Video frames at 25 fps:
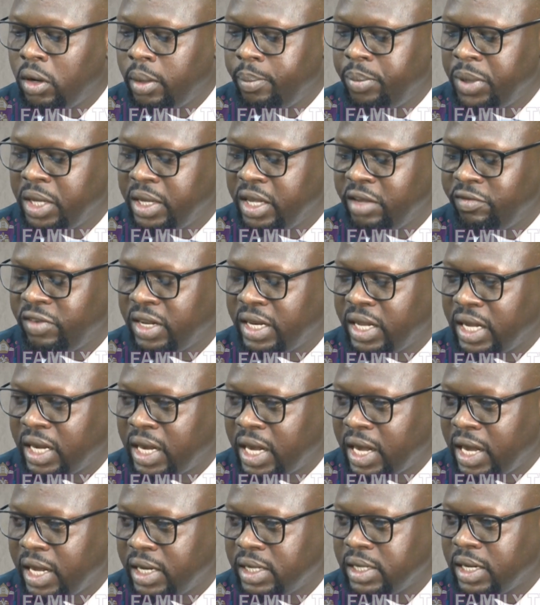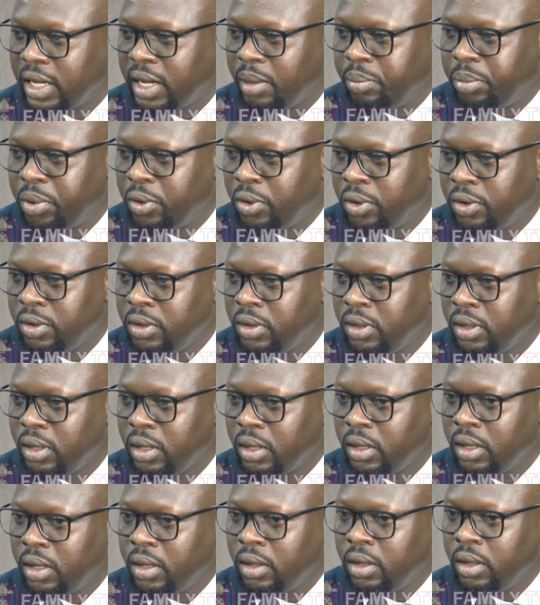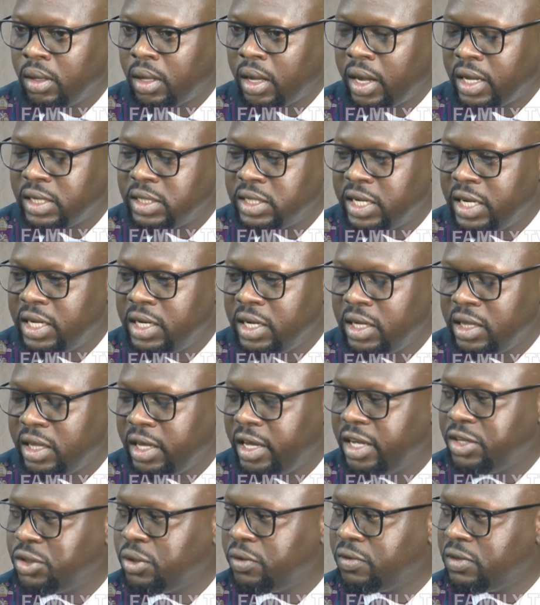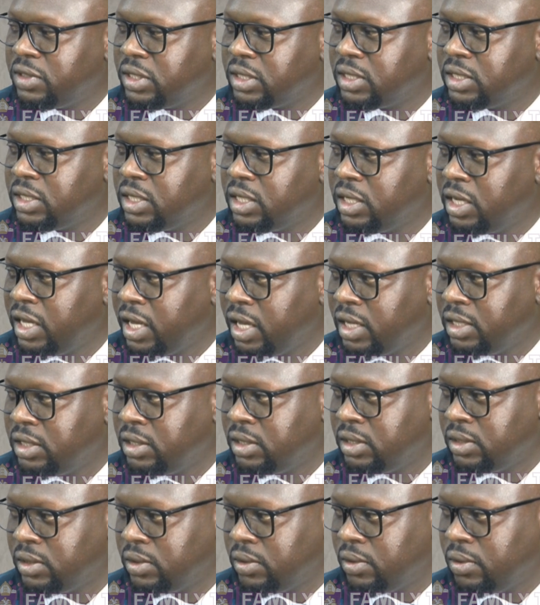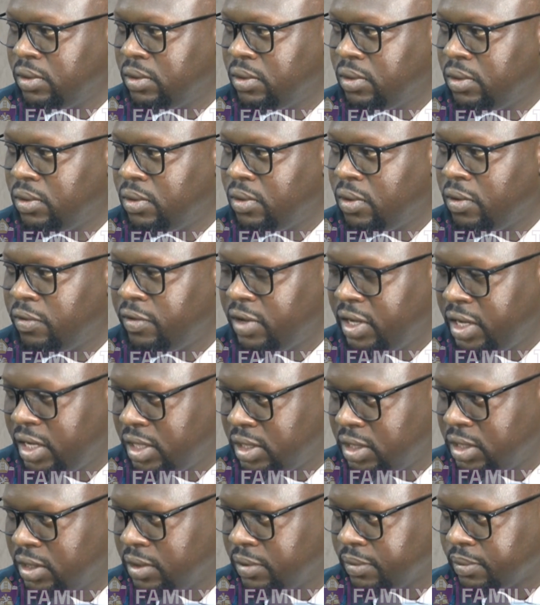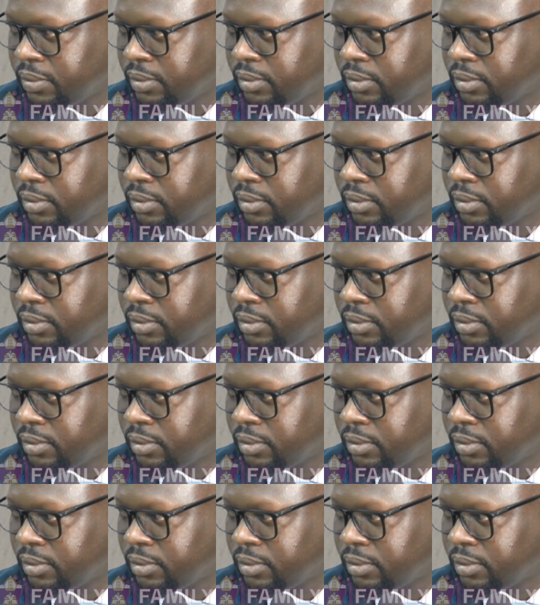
be given a card upon attaining the age of 16 years of age.